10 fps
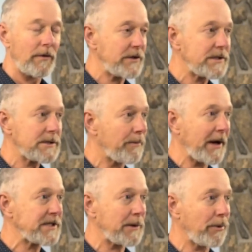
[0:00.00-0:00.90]
This is a
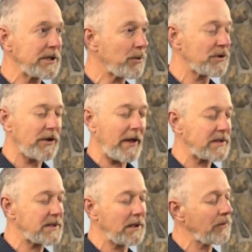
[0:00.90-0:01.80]
basic principle. So
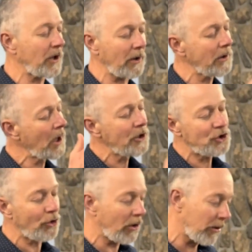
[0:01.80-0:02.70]
that's in, you know,
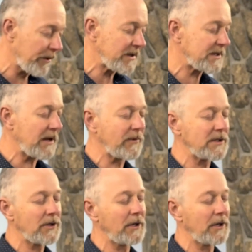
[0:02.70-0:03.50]
Deuteronomy 13,